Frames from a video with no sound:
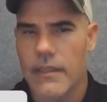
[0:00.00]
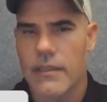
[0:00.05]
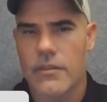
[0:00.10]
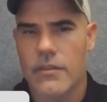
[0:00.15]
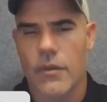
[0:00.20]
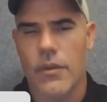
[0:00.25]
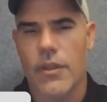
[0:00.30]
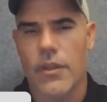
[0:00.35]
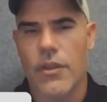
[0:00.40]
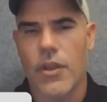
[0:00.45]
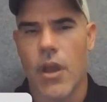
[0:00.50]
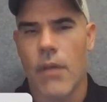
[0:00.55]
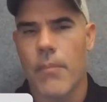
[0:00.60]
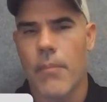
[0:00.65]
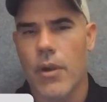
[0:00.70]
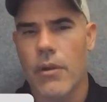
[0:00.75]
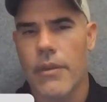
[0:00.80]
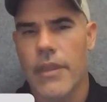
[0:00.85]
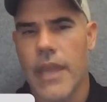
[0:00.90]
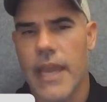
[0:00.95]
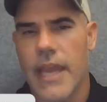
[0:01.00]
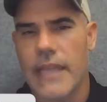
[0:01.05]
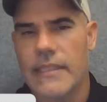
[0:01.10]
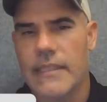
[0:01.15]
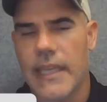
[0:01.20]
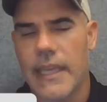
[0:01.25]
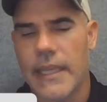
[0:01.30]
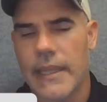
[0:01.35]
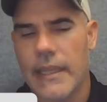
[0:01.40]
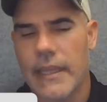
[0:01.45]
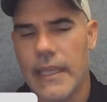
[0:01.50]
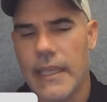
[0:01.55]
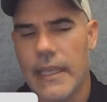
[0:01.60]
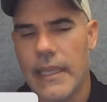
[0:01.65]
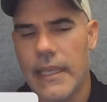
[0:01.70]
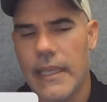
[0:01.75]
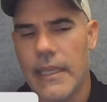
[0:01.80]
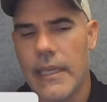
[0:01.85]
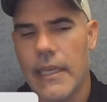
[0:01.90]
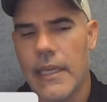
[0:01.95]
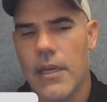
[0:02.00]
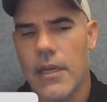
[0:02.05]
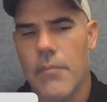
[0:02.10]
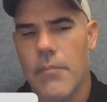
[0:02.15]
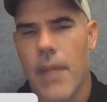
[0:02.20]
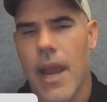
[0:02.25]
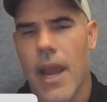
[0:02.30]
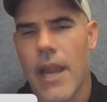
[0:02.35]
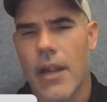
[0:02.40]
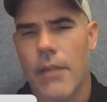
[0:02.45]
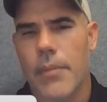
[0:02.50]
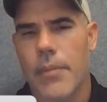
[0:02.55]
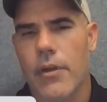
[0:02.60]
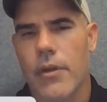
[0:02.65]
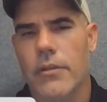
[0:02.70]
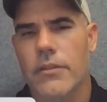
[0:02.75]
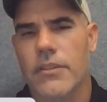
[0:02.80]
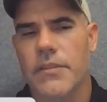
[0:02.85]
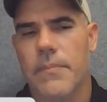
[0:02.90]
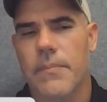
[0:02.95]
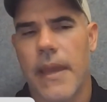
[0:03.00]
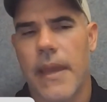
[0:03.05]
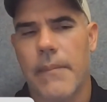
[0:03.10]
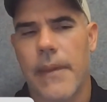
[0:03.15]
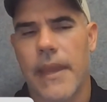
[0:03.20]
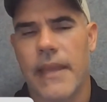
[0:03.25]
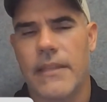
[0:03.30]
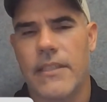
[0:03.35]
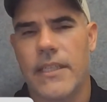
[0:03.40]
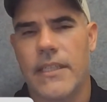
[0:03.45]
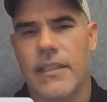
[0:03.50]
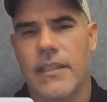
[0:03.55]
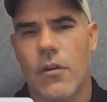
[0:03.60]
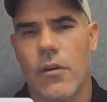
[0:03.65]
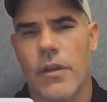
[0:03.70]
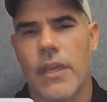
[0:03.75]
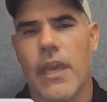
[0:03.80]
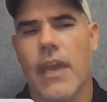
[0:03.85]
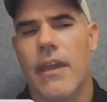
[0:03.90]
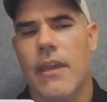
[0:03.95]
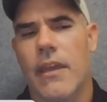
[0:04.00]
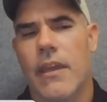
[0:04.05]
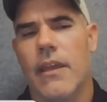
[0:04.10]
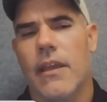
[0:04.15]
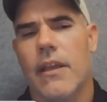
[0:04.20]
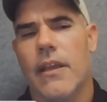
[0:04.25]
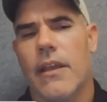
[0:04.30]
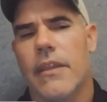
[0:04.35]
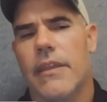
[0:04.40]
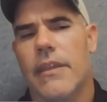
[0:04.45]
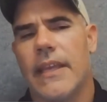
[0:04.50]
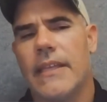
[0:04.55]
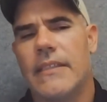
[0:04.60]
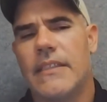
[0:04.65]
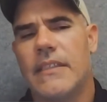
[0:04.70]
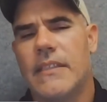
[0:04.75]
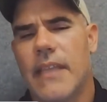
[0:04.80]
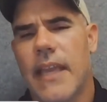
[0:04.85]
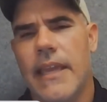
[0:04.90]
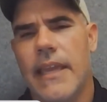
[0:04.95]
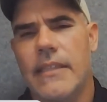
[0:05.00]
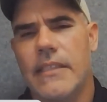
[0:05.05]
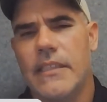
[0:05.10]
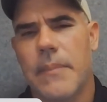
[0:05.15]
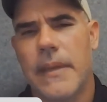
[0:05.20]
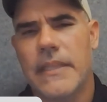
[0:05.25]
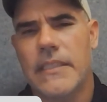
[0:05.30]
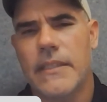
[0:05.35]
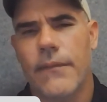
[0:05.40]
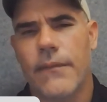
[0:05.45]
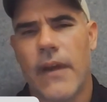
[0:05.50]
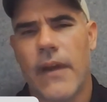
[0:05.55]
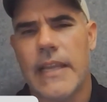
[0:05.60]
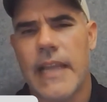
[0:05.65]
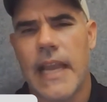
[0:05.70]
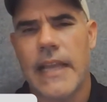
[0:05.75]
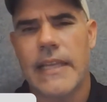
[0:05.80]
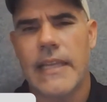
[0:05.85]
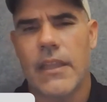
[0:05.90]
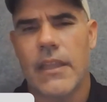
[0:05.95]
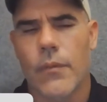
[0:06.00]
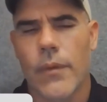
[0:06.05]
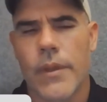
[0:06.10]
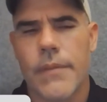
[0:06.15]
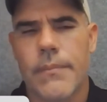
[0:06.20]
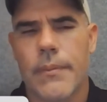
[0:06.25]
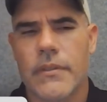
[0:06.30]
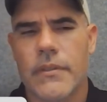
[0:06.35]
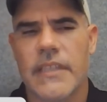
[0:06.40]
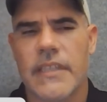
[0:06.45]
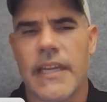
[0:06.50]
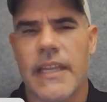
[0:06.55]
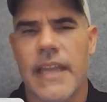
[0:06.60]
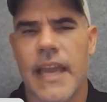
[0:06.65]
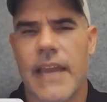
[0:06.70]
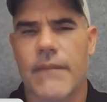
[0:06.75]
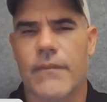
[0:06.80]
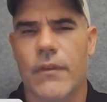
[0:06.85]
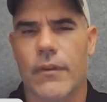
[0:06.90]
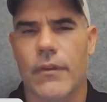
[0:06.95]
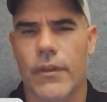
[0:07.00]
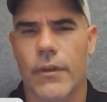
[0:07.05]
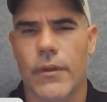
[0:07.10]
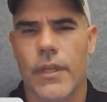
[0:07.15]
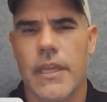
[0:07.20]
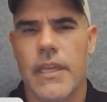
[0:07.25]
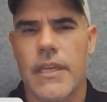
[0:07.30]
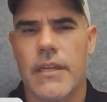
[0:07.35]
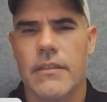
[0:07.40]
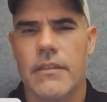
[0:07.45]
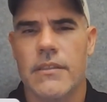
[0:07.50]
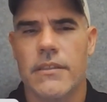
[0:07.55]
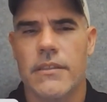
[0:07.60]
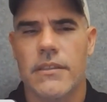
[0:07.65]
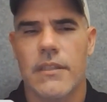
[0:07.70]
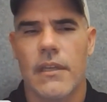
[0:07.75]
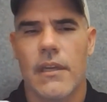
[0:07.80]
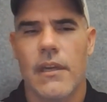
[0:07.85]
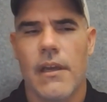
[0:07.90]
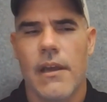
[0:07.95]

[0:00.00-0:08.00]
So the number that's in the Meyer Burger spec page, I said, okay, they specify 93% after 30 years.